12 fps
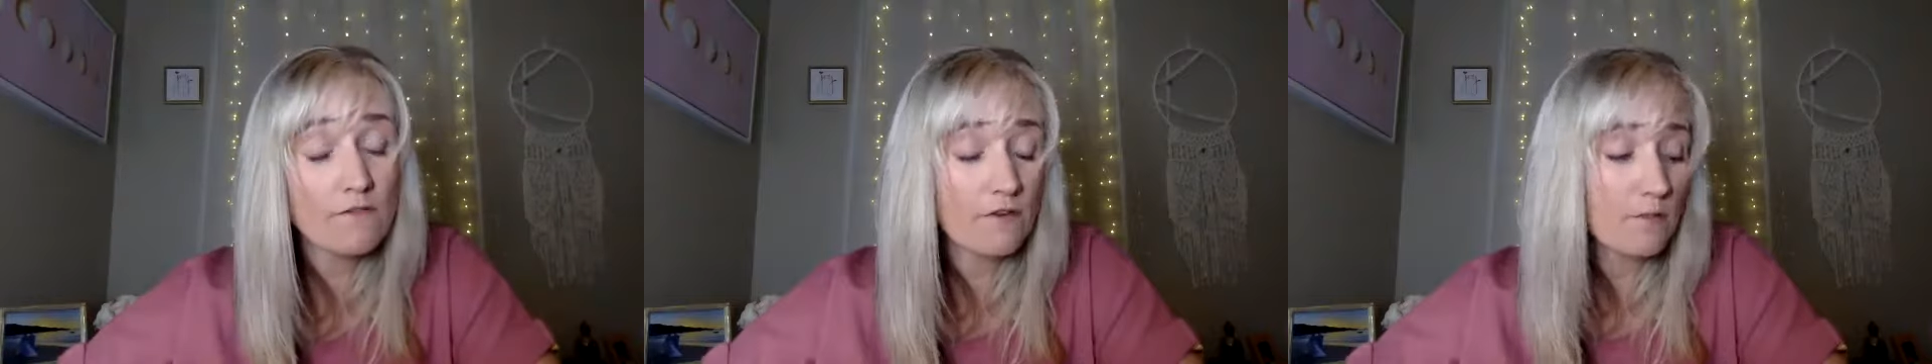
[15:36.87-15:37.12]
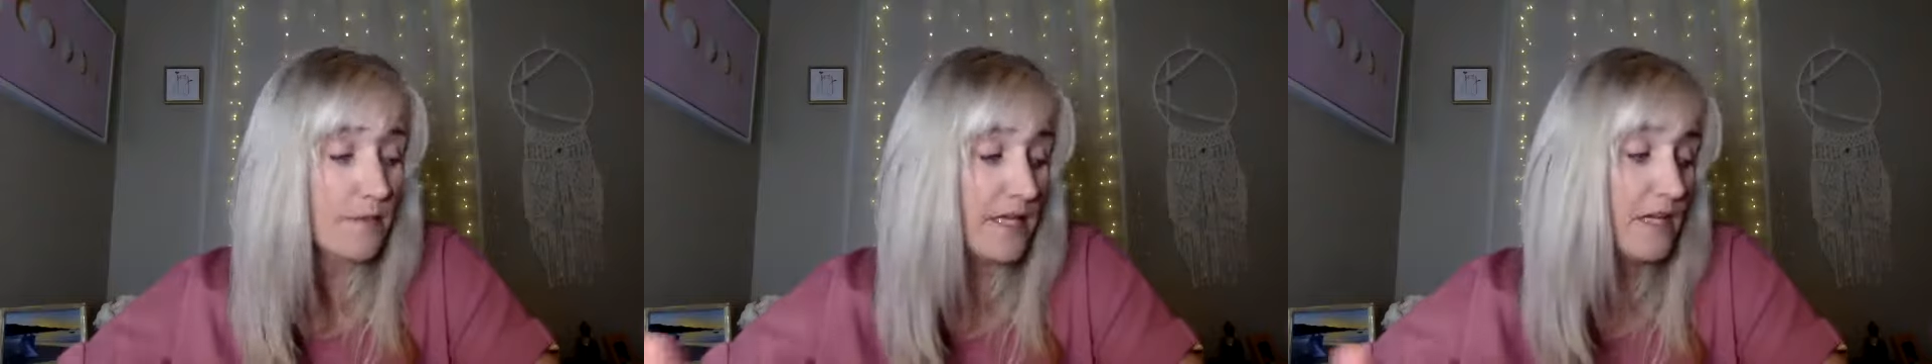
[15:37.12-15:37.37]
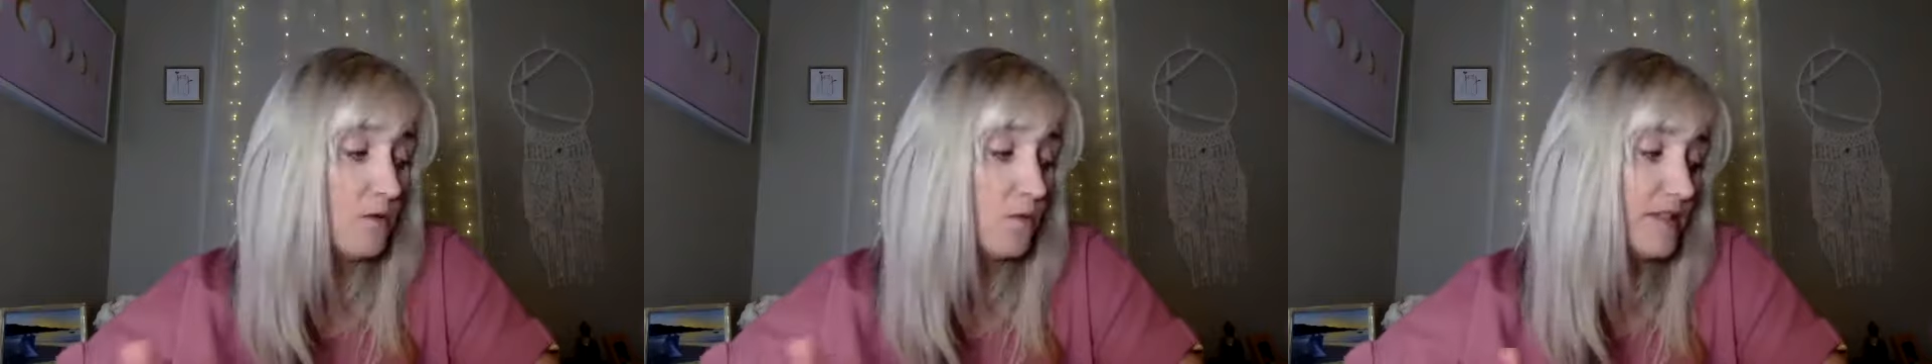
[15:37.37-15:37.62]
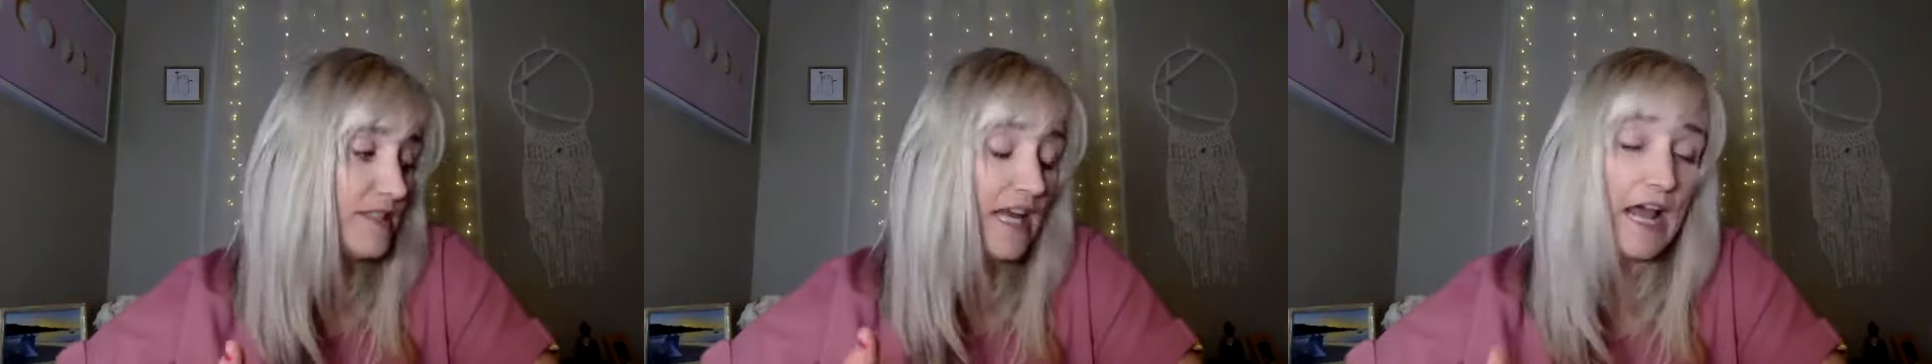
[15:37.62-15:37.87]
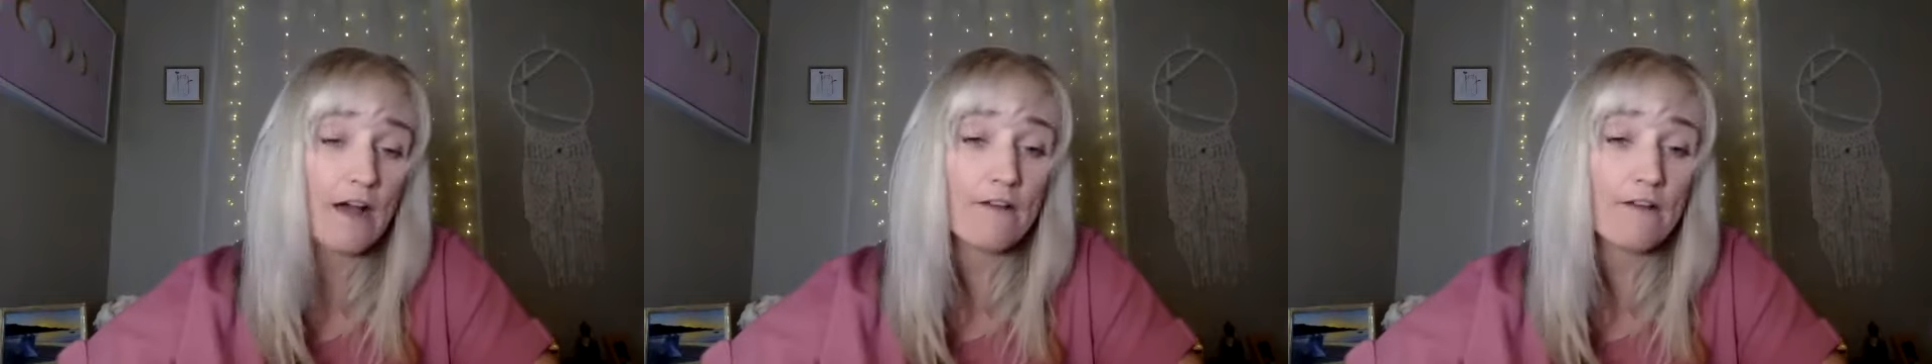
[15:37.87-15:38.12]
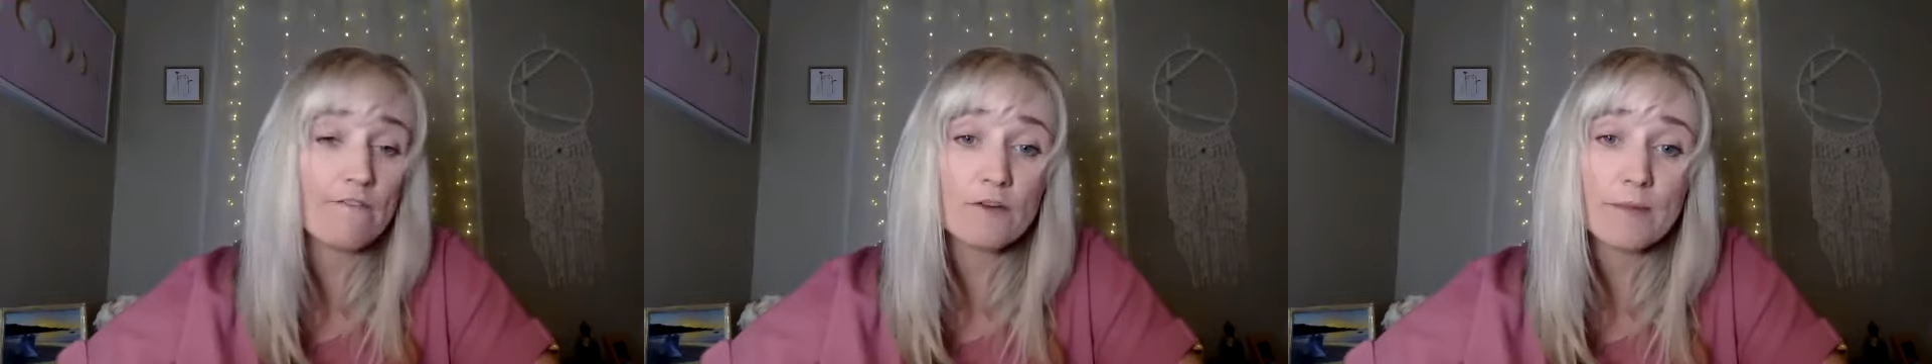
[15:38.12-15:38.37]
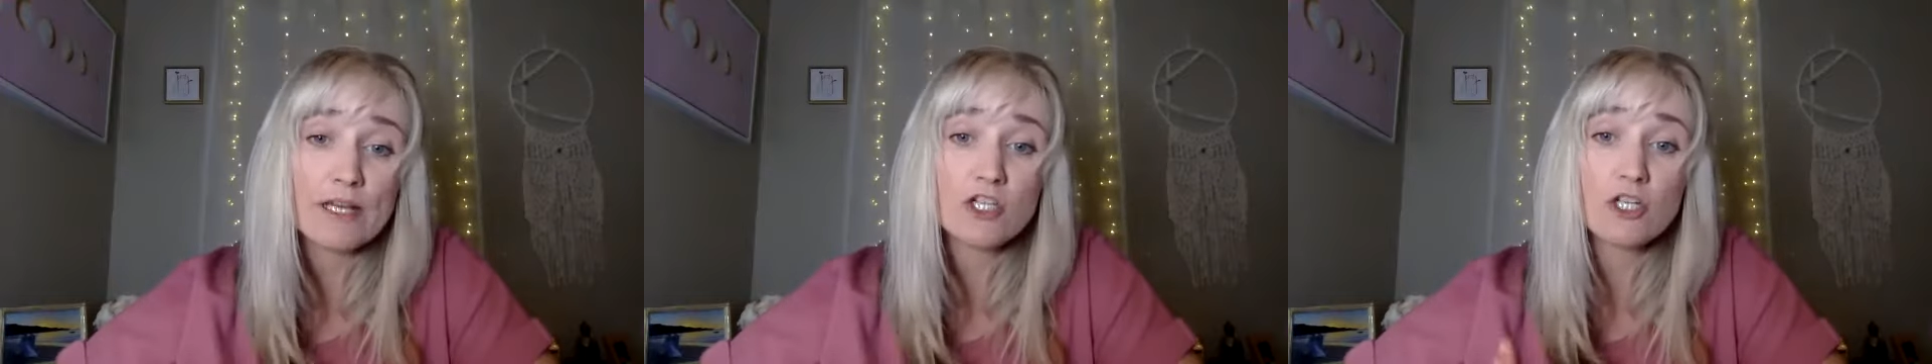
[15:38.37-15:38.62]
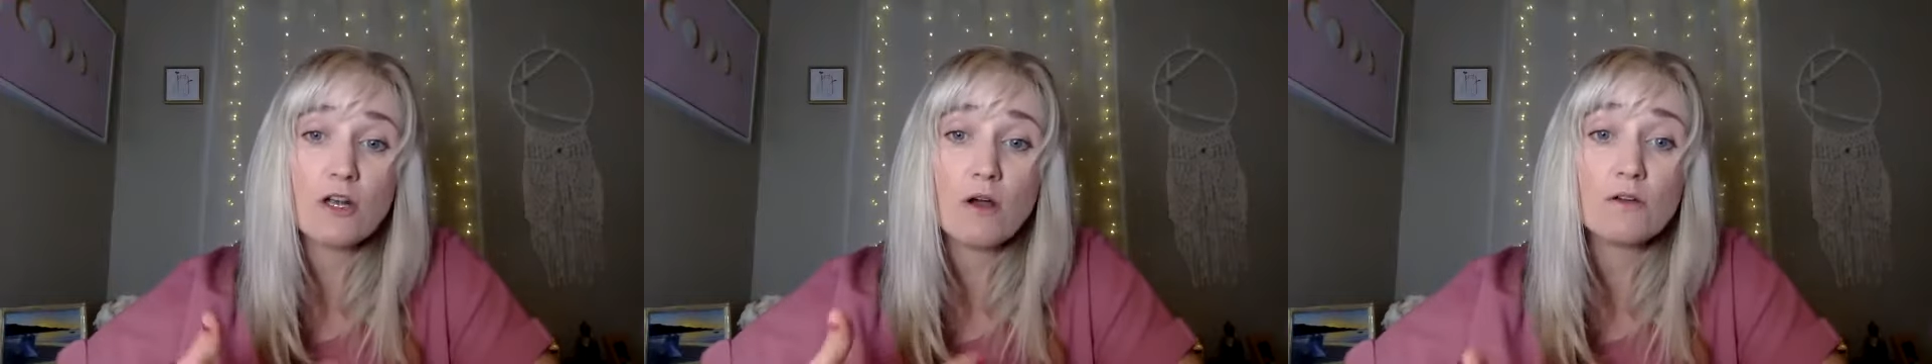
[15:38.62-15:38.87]
For me, it was that
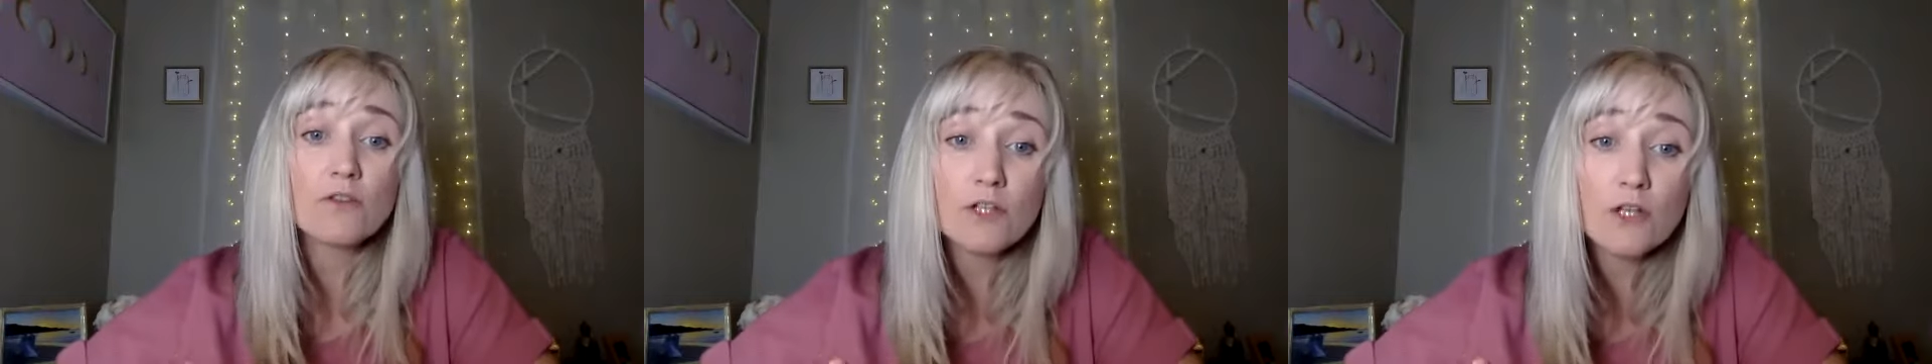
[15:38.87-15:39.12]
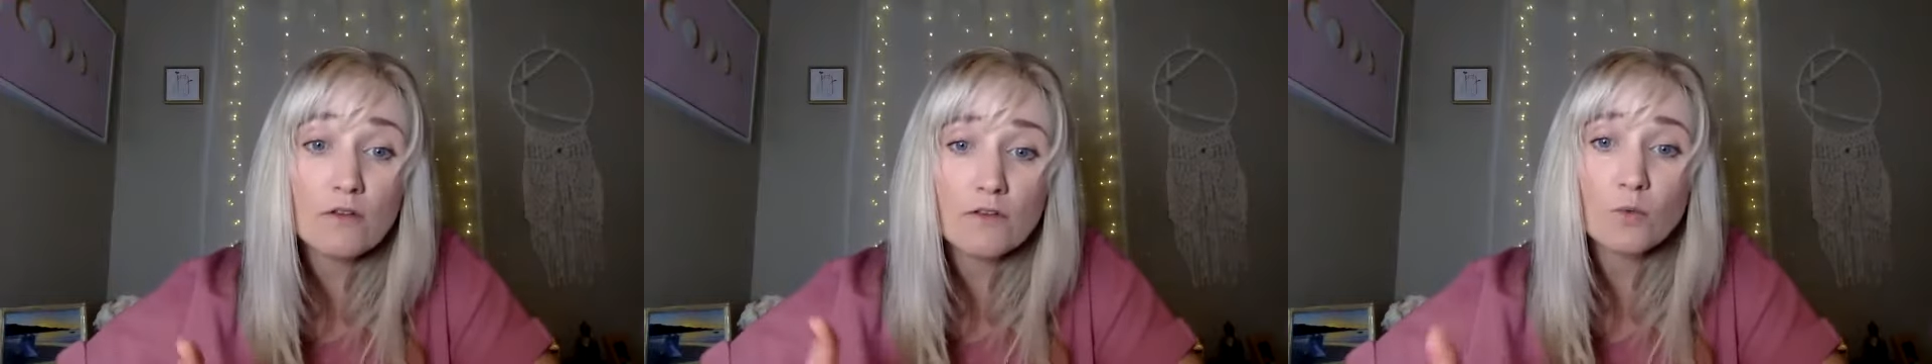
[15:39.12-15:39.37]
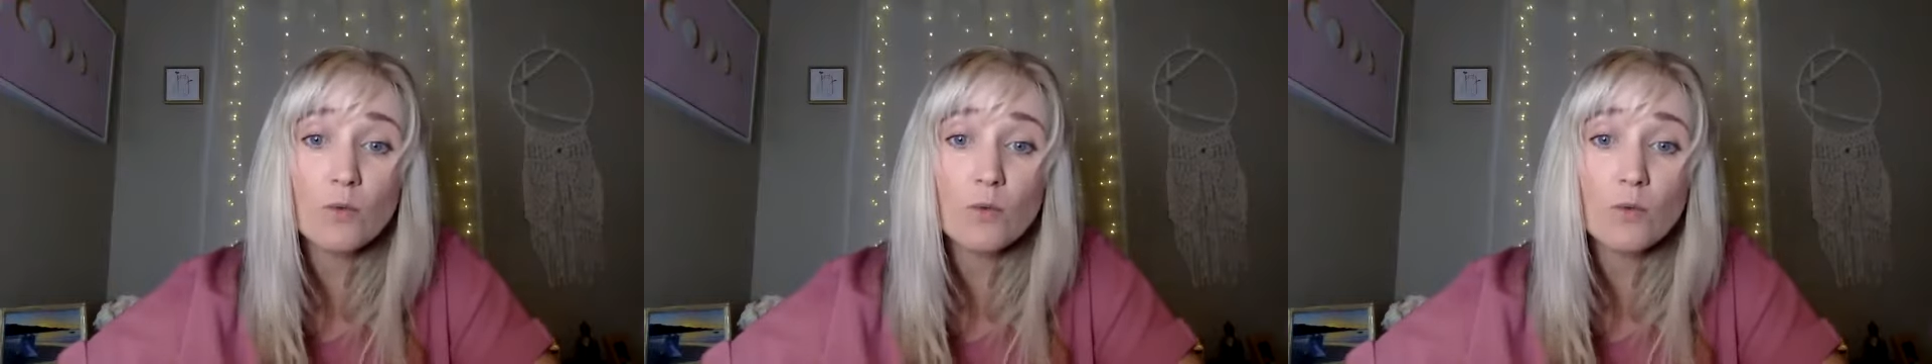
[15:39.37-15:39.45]
affirmation over and over,